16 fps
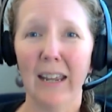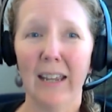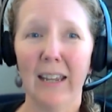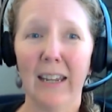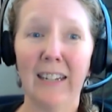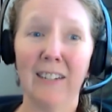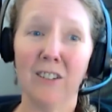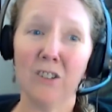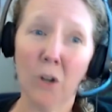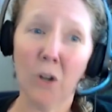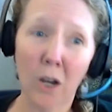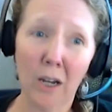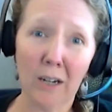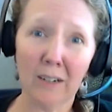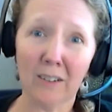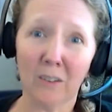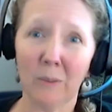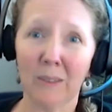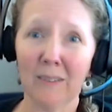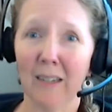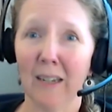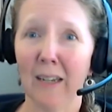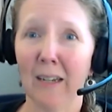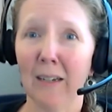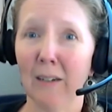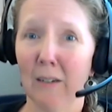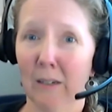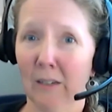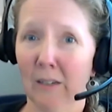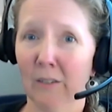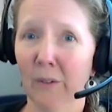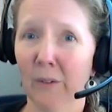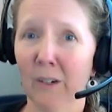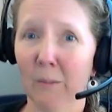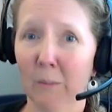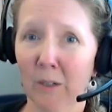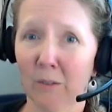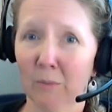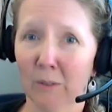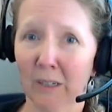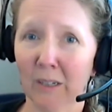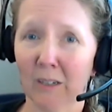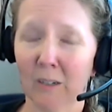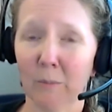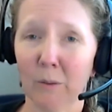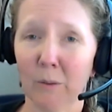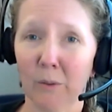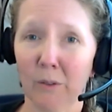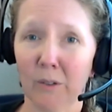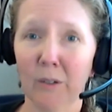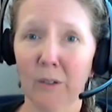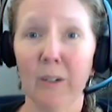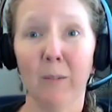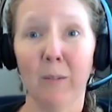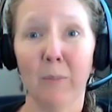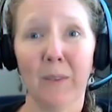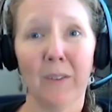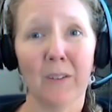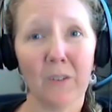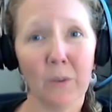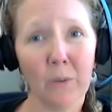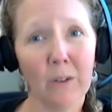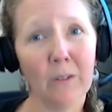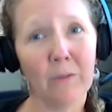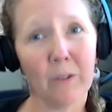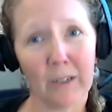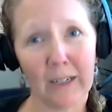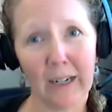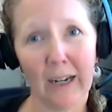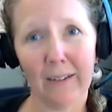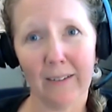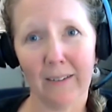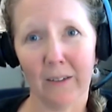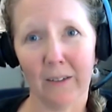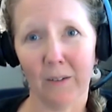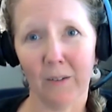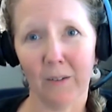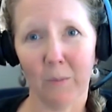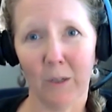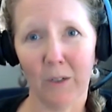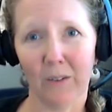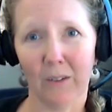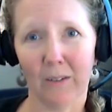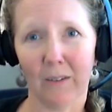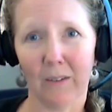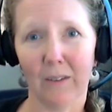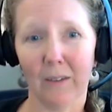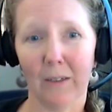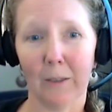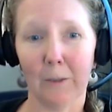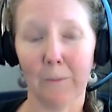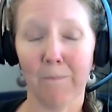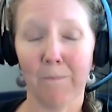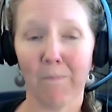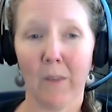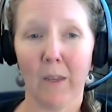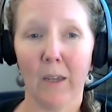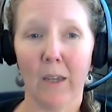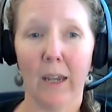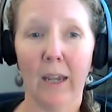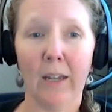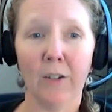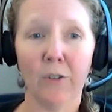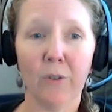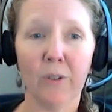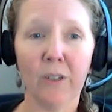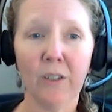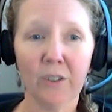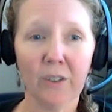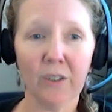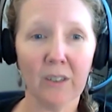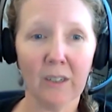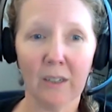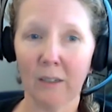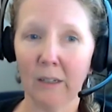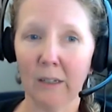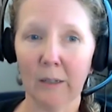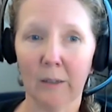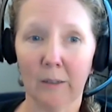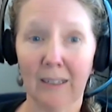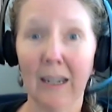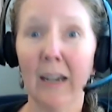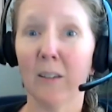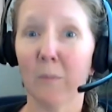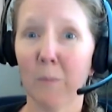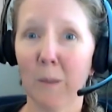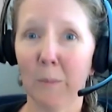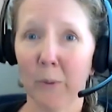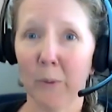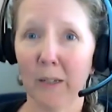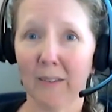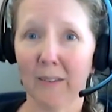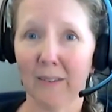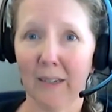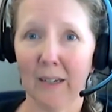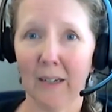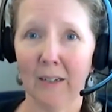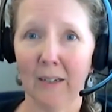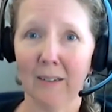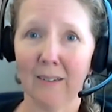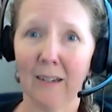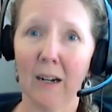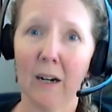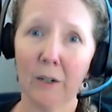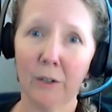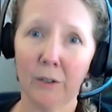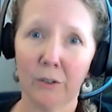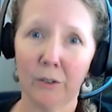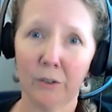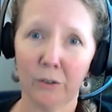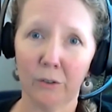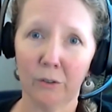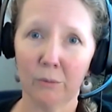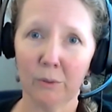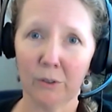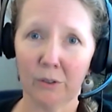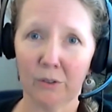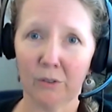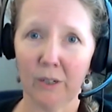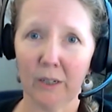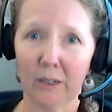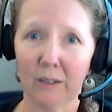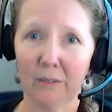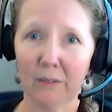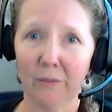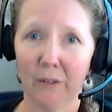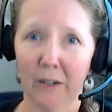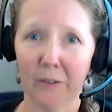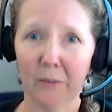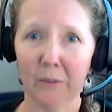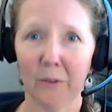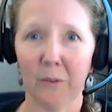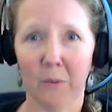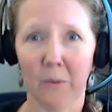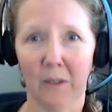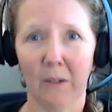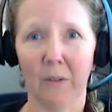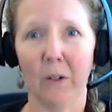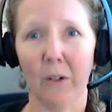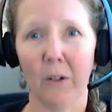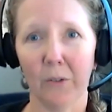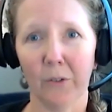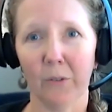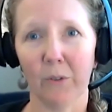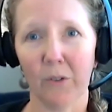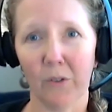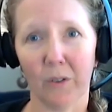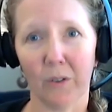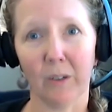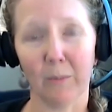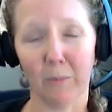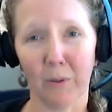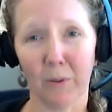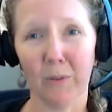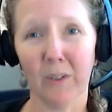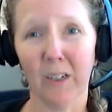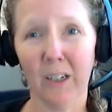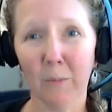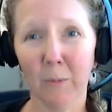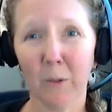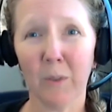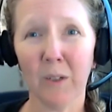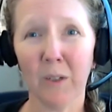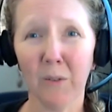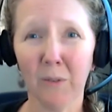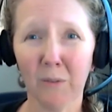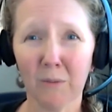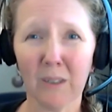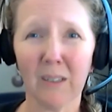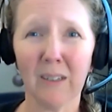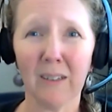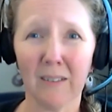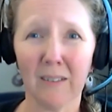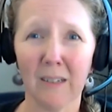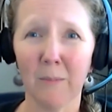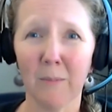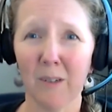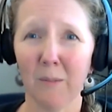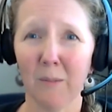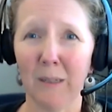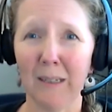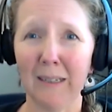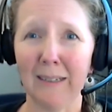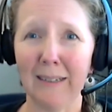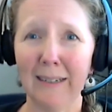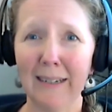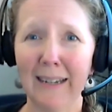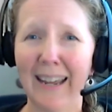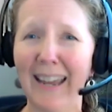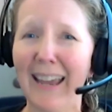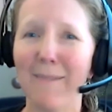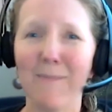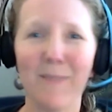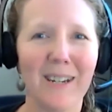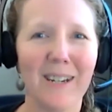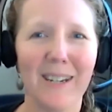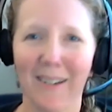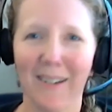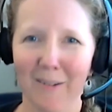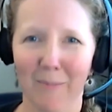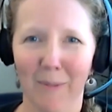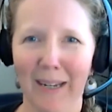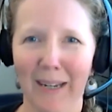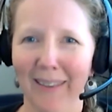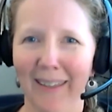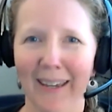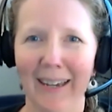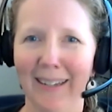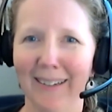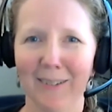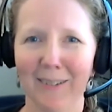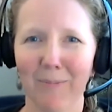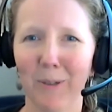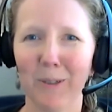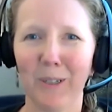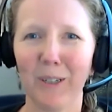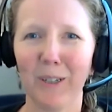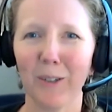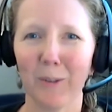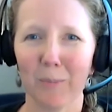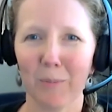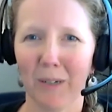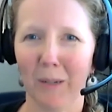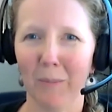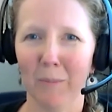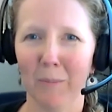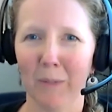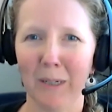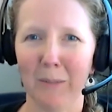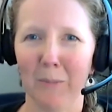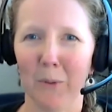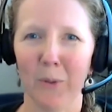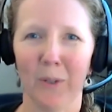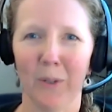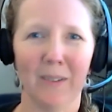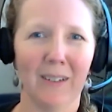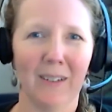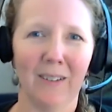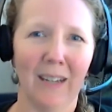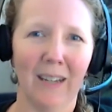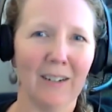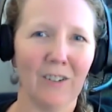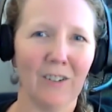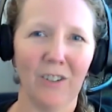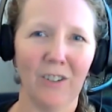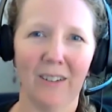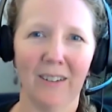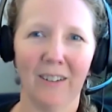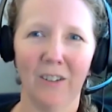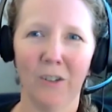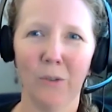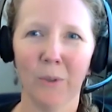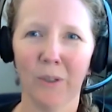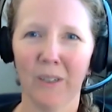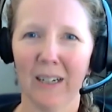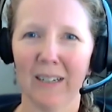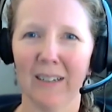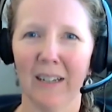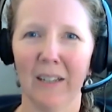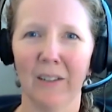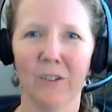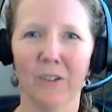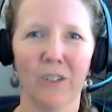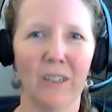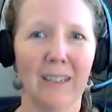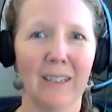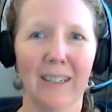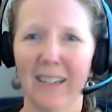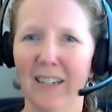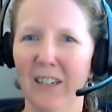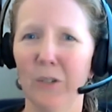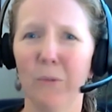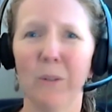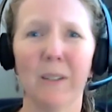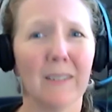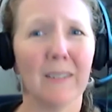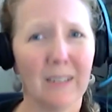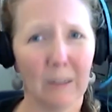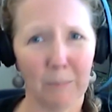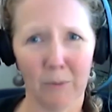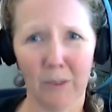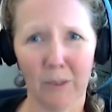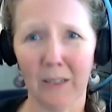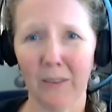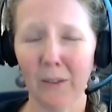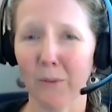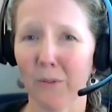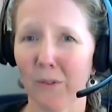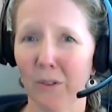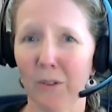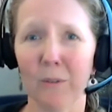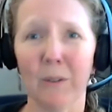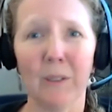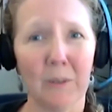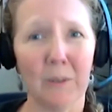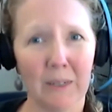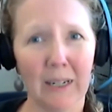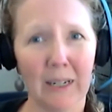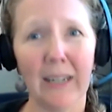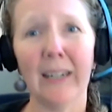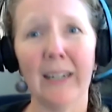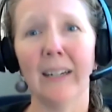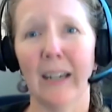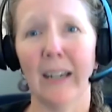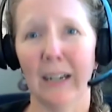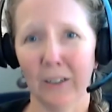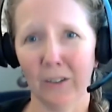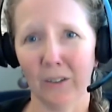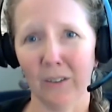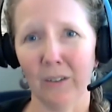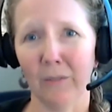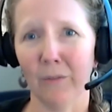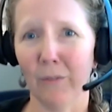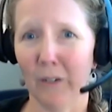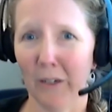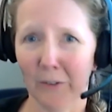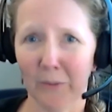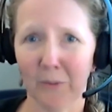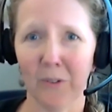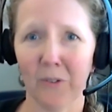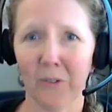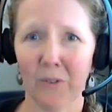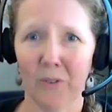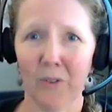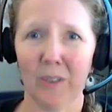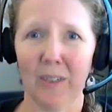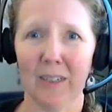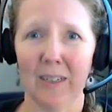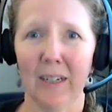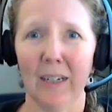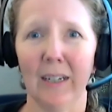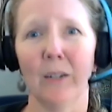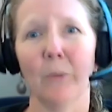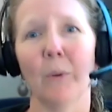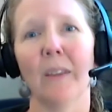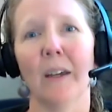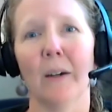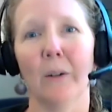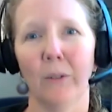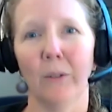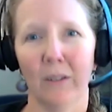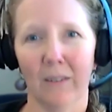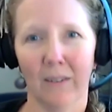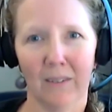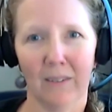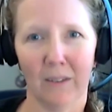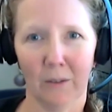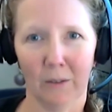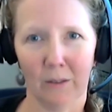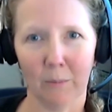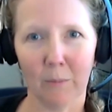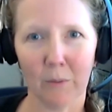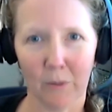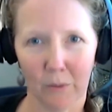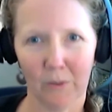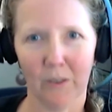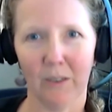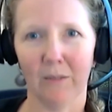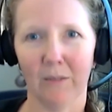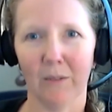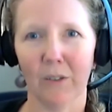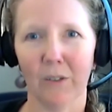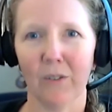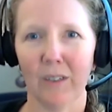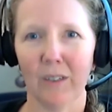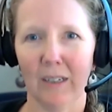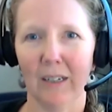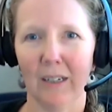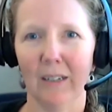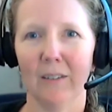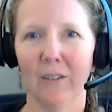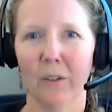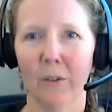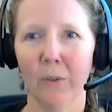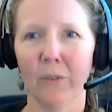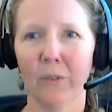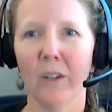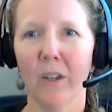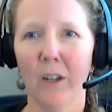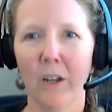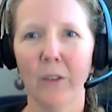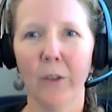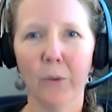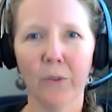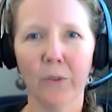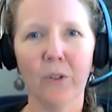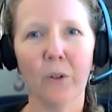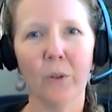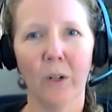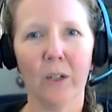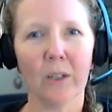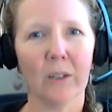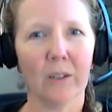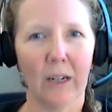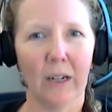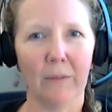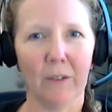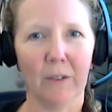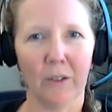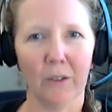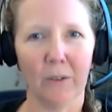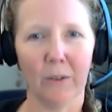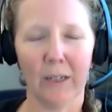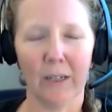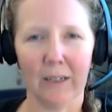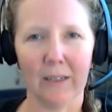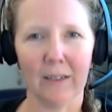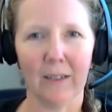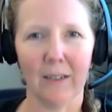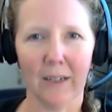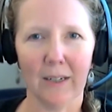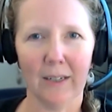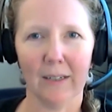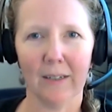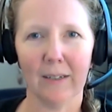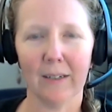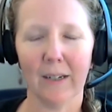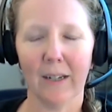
in dogs, we say it's very much related to proteinuria, but the story for cats there is much less clear. And traditionally, yes, people had said it's hard to restrict phosphorus without also restricting protein, but we don't really seem to be hemmed in by that particular problem anymore. It's newer technology. You can separate those two, and you can actually phosphorus restrict a diet without necessarily protein restricting it. So those no longer have to go hand in hand.